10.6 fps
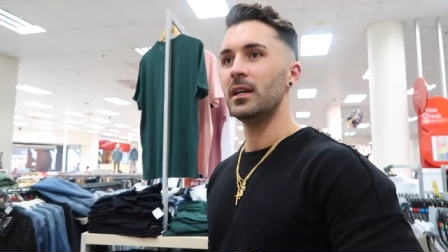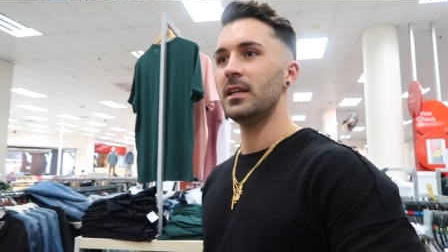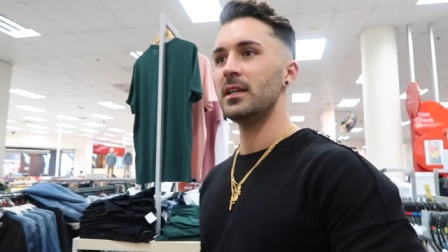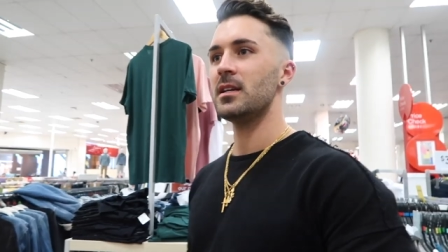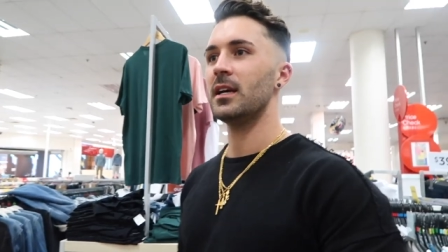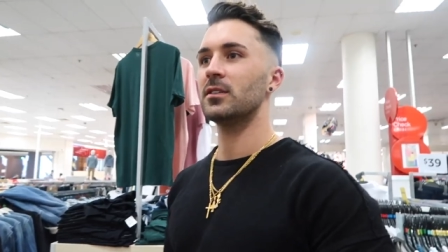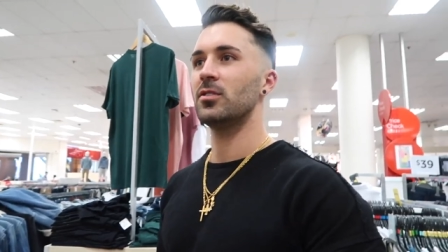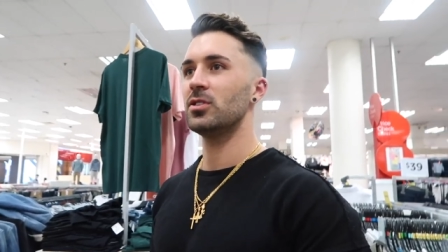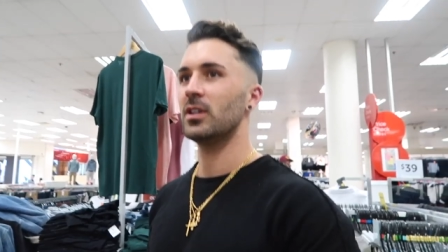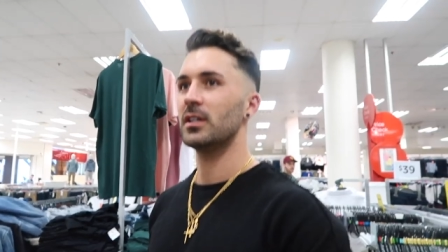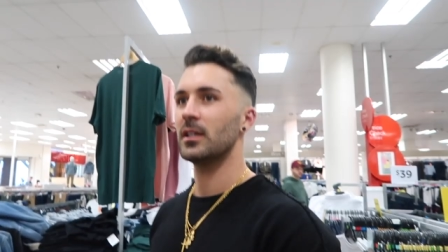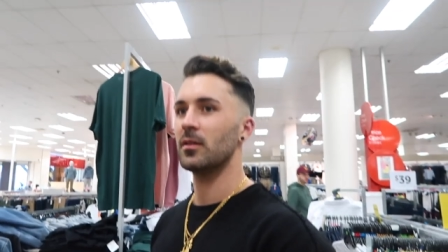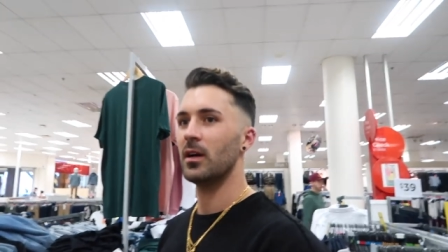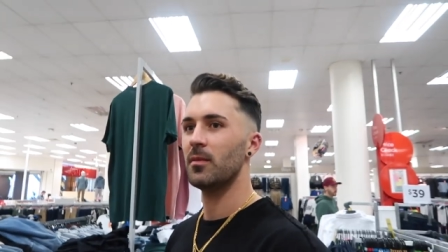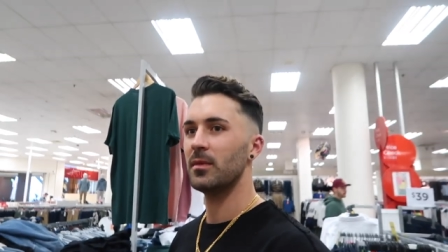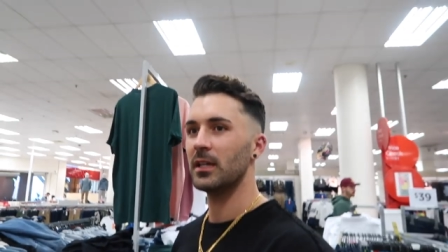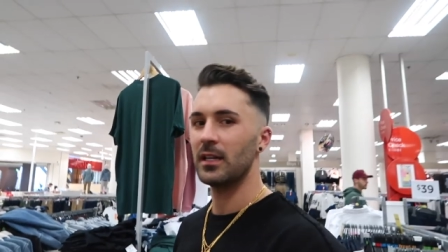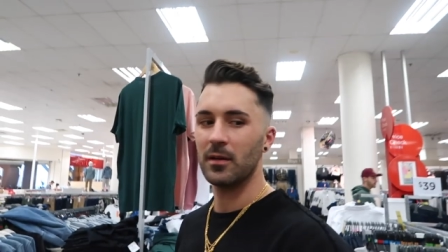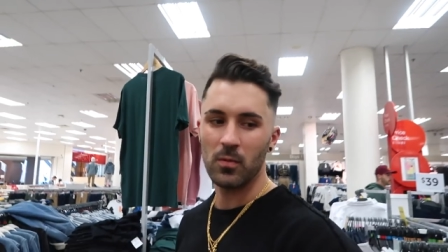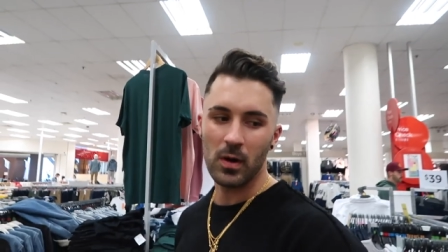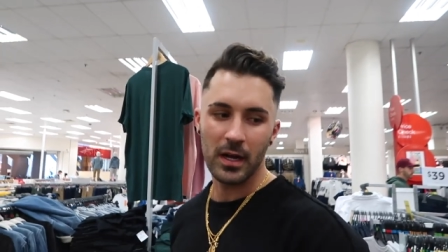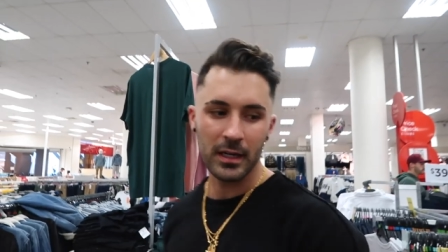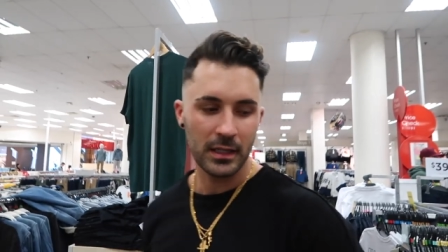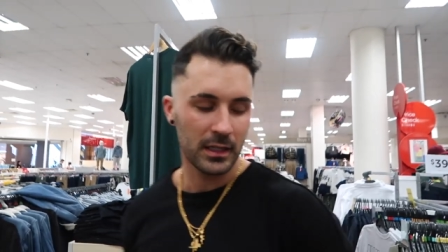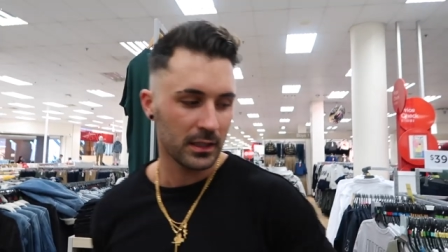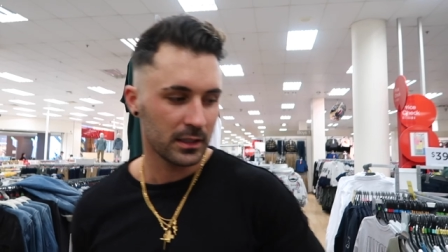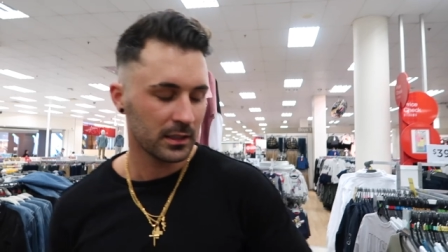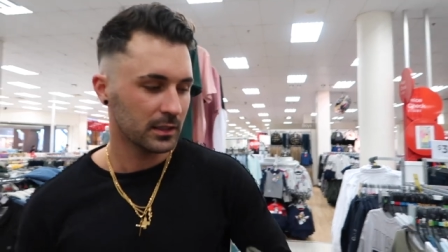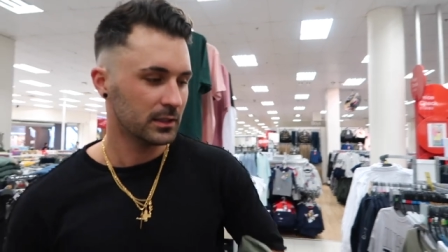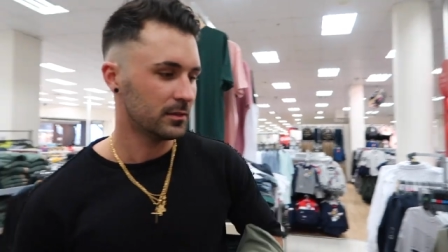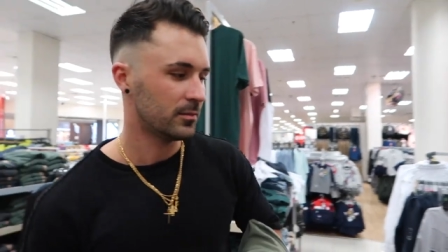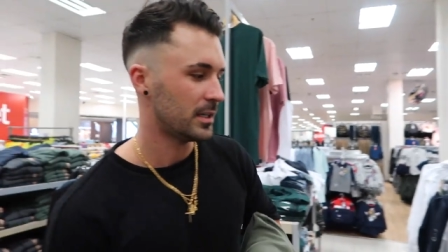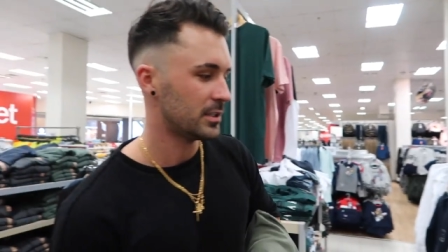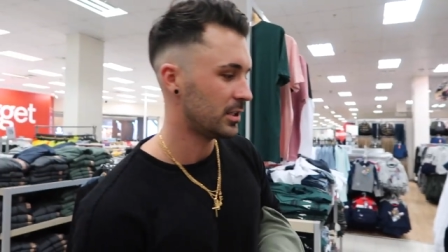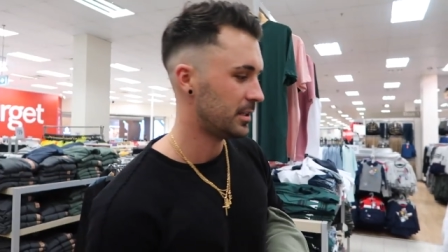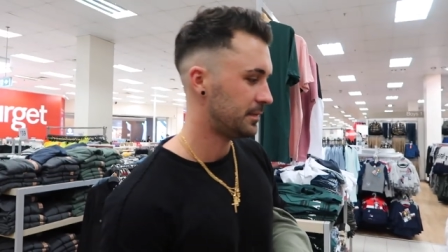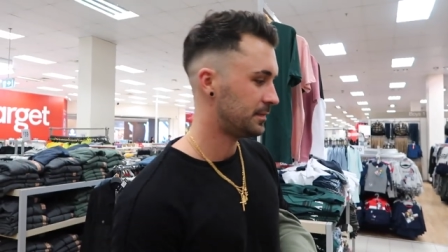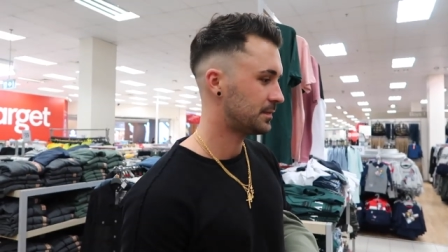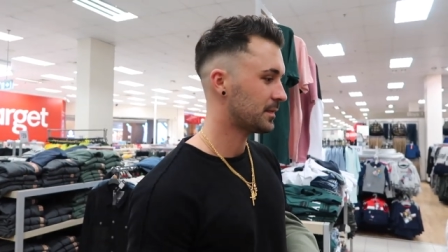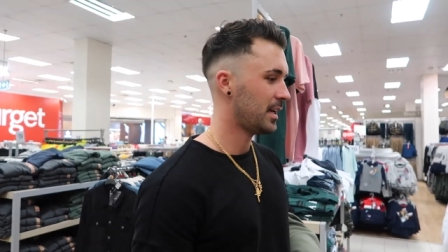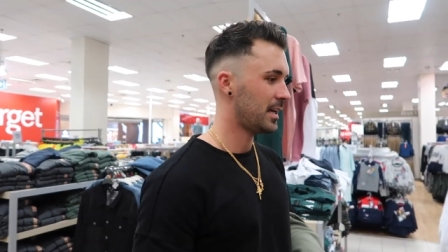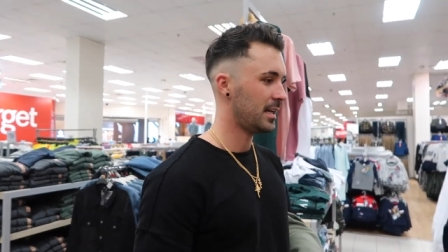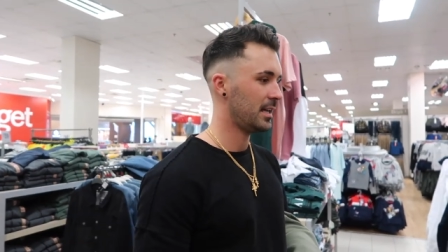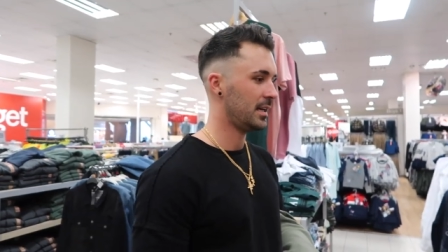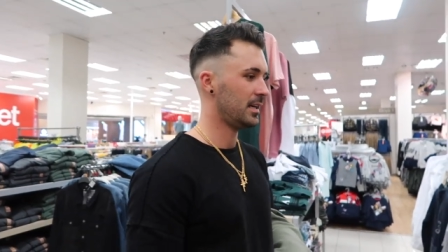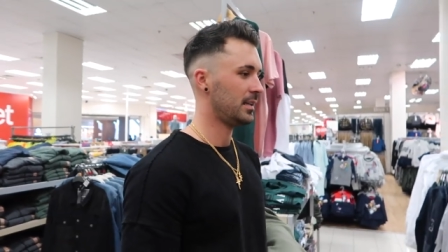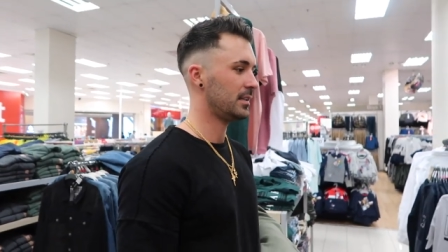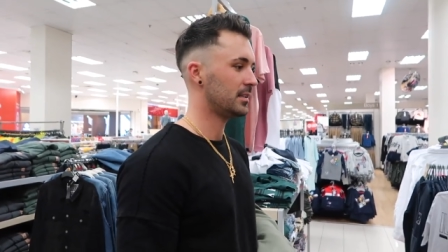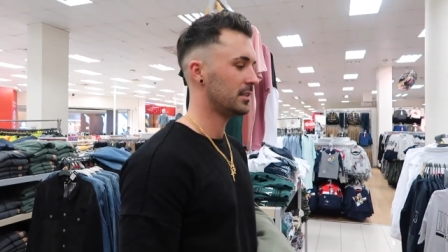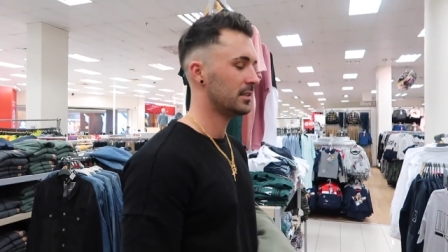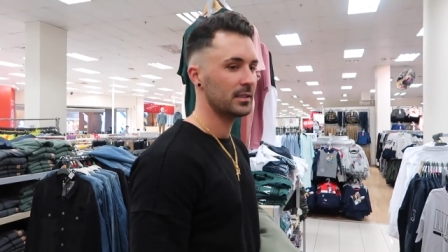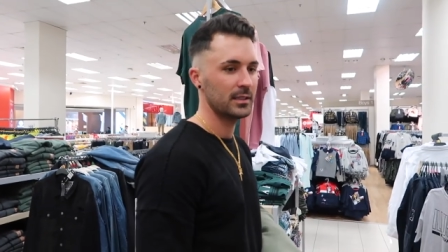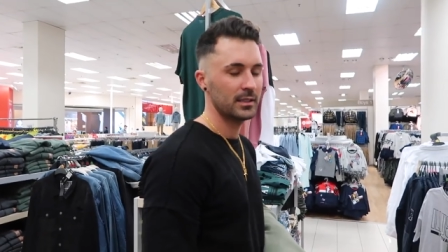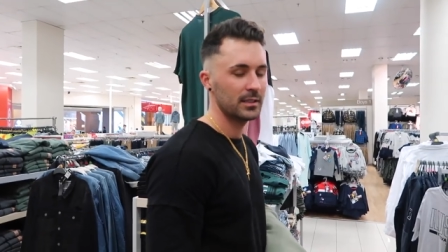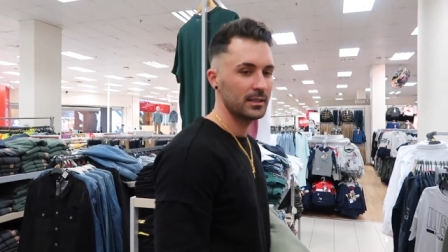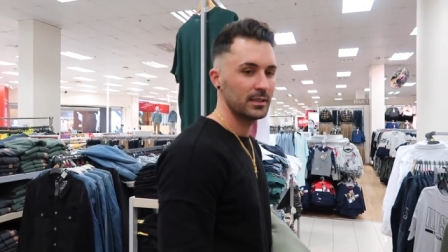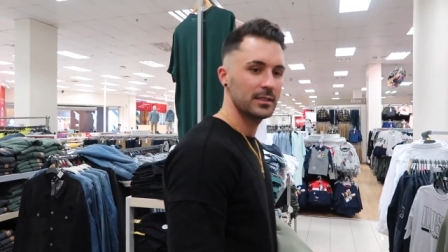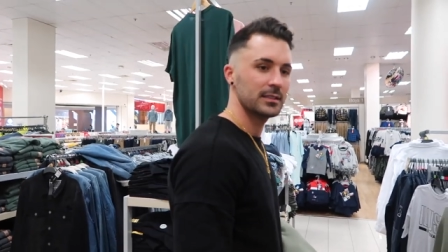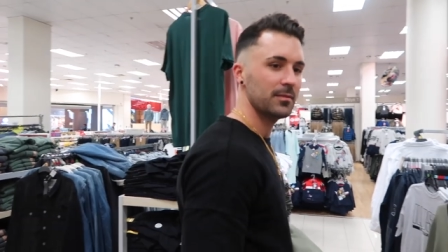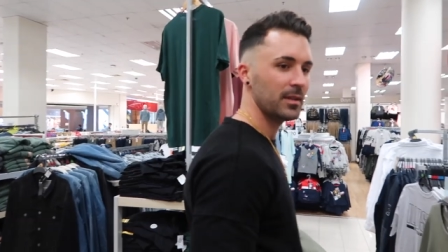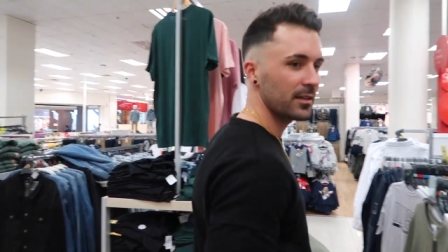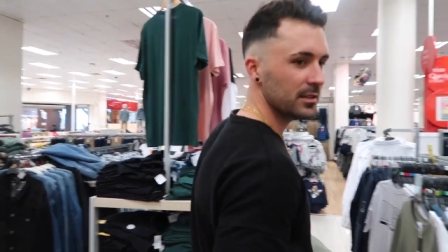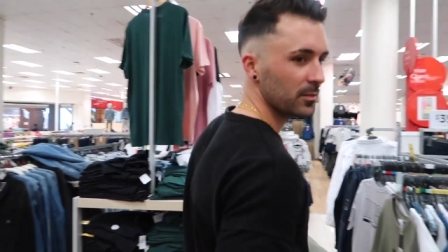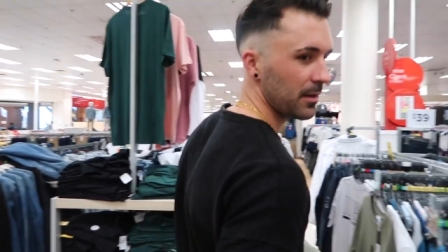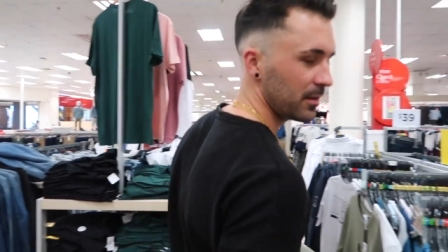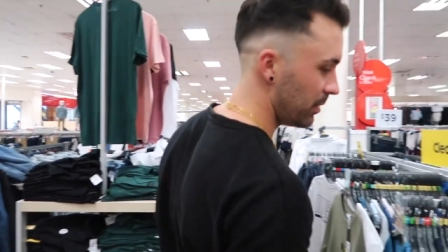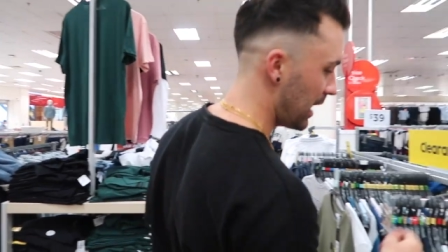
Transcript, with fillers: Need like two shirts. Like something in like wine, white shirt, mm -hmm. and something else to wear with the